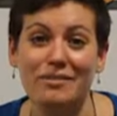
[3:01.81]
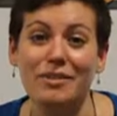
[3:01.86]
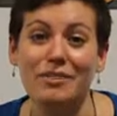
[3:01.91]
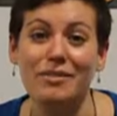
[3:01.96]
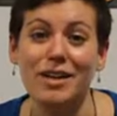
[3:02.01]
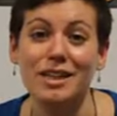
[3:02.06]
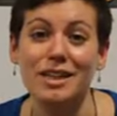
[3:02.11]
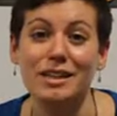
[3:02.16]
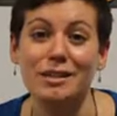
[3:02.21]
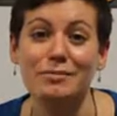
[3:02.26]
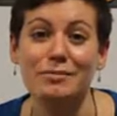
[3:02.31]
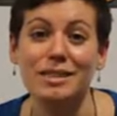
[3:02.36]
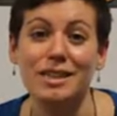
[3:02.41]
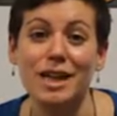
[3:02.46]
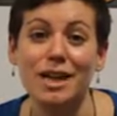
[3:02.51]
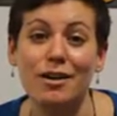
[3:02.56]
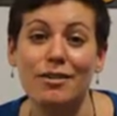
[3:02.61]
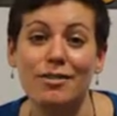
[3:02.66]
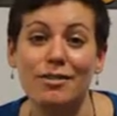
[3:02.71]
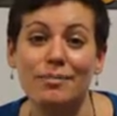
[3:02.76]
living wage
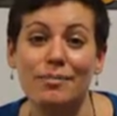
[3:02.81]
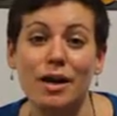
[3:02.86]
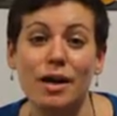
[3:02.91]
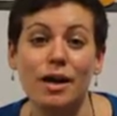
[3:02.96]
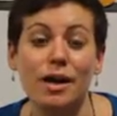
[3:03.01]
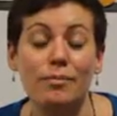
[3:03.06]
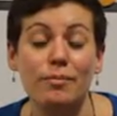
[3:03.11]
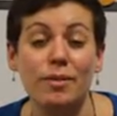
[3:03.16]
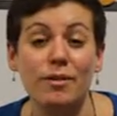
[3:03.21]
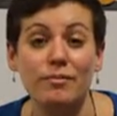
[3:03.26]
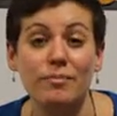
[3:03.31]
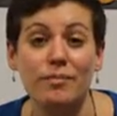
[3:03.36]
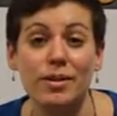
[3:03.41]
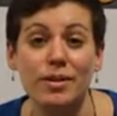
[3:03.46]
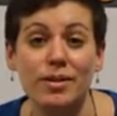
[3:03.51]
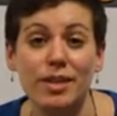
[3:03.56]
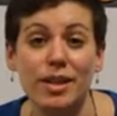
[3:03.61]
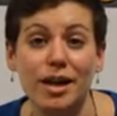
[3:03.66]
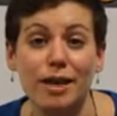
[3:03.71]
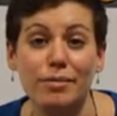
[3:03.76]
themselves, but above and
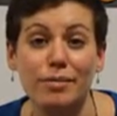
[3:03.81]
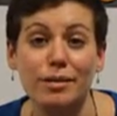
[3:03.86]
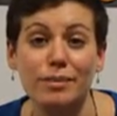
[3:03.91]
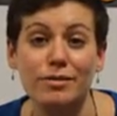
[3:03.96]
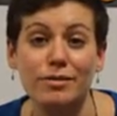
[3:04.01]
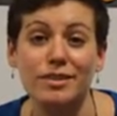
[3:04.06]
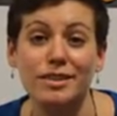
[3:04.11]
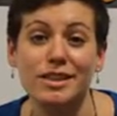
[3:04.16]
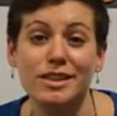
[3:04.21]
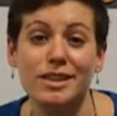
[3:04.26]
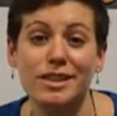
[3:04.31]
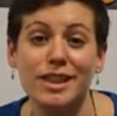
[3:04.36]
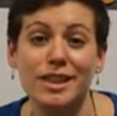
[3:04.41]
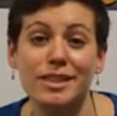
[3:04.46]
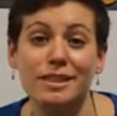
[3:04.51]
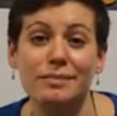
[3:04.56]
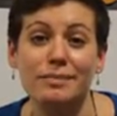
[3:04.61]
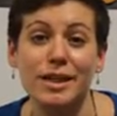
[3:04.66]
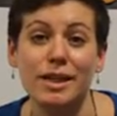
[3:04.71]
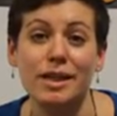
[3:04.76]
beyond that, people are also
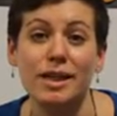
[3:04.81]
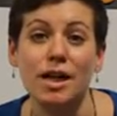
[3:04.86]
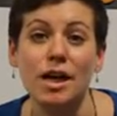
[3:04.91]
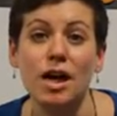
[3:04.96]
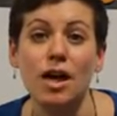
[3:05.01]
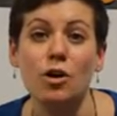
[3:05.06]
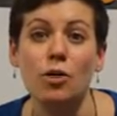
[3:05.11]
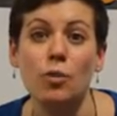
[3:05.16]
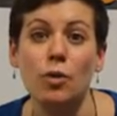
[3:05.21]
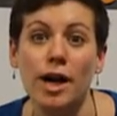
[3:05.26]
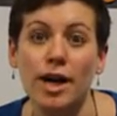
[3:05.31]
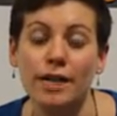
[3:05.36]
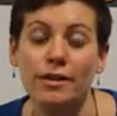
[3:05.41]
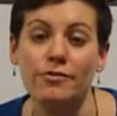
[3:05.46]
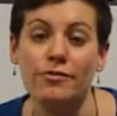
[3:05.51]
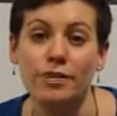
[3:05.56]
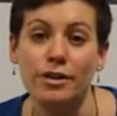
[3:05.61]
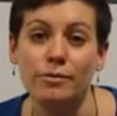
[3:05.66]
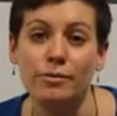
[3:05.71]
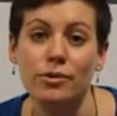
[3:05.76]
keen to be working
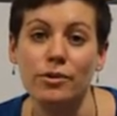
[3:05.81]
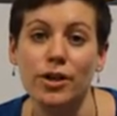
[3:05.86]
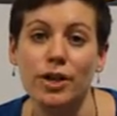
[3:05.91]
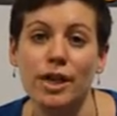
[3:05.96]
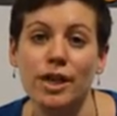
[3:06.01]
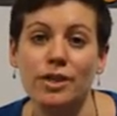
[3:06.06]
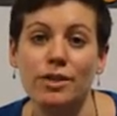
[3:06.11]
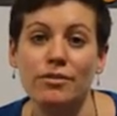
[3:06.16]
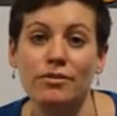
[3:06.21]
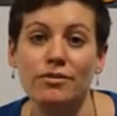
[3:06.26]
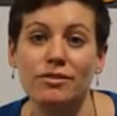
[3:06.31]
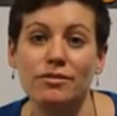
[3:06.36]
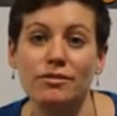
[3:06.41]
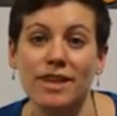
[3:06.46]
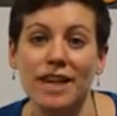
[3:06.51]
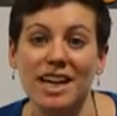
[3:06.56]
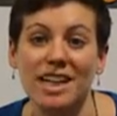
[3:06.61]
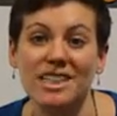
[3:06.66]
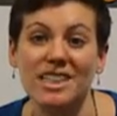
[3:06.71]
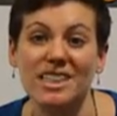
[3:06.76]
for an employer that
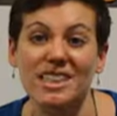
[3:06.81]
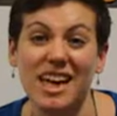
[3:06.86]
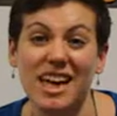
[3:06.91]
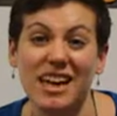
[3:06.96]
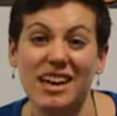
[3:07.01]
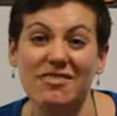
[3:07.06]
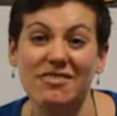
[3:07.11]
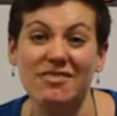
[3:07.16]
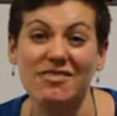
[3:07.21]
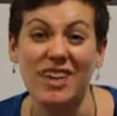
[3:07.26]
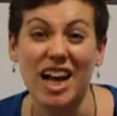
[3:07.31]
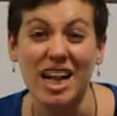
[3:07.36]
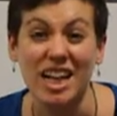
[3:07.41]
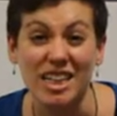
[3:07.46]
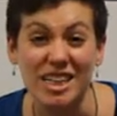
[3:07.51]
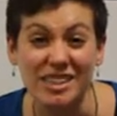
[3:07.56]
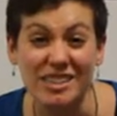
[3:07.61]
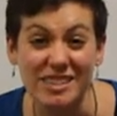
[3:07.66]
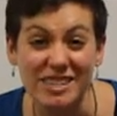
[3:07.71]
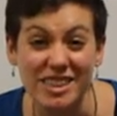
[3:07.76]
reflects their
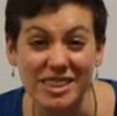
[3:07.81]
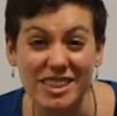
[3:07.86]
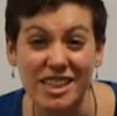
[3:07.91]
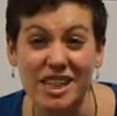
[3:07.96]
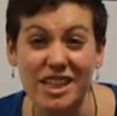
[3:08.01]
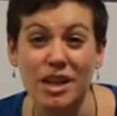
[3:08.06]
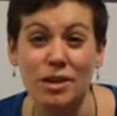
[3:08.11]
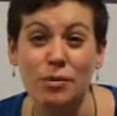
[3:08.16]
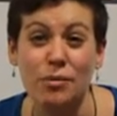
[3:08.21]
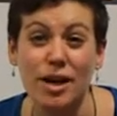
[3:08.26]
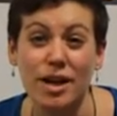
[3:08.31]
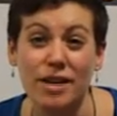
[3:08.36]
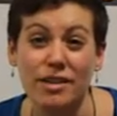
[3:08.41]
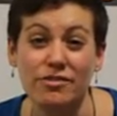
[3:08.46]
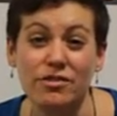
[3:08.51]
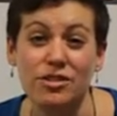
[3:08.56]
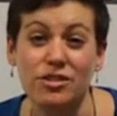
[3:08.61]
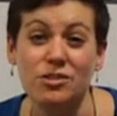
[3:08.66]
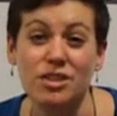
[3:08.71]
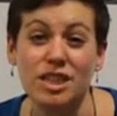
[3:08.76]
values,
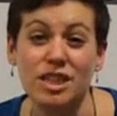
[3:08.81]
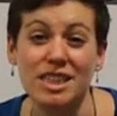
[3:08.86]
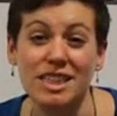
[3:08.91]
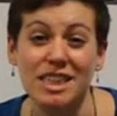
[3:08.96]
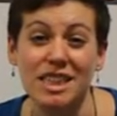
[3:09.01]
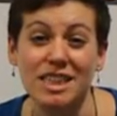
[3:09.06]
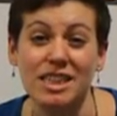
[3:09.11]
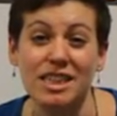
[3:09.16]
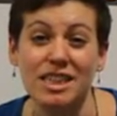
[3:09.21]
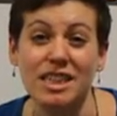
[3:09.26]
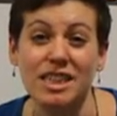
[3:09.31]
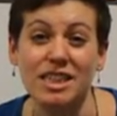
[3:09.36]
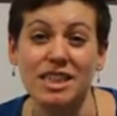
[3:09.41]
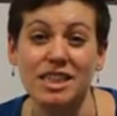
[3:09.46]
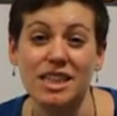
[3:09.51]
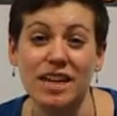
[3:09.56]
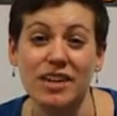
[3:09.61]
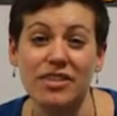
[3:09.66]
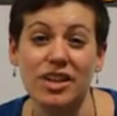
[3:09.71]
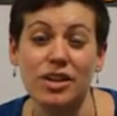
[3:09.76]
working for an organisation that
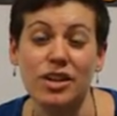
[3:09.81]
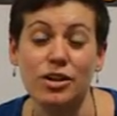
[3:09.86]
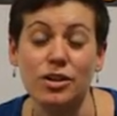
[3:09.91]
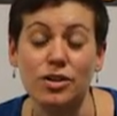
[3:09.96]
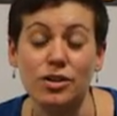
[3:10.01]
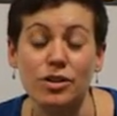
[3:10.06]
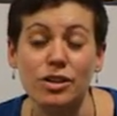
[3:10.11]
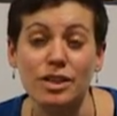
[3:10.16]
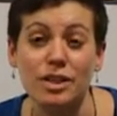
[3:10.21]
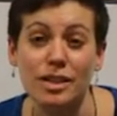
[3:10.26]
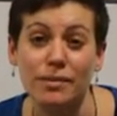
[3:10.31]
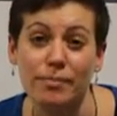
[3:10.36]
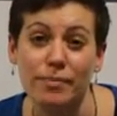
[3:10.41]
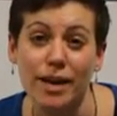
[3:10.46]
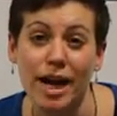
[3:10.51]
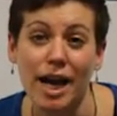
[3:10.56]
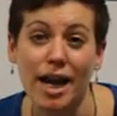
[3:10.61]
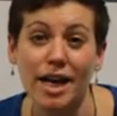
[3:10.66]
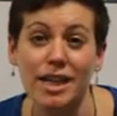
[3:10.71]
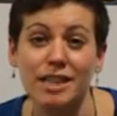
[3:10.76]
is having a good
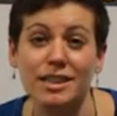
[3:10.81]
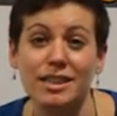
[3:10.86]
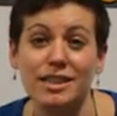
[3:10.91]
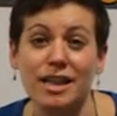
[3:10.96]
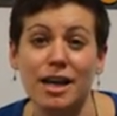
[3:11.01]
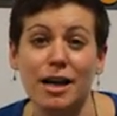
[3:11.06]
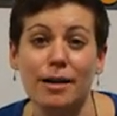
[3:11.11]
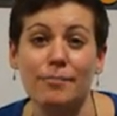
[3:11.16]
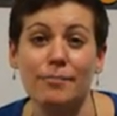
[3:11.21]
impact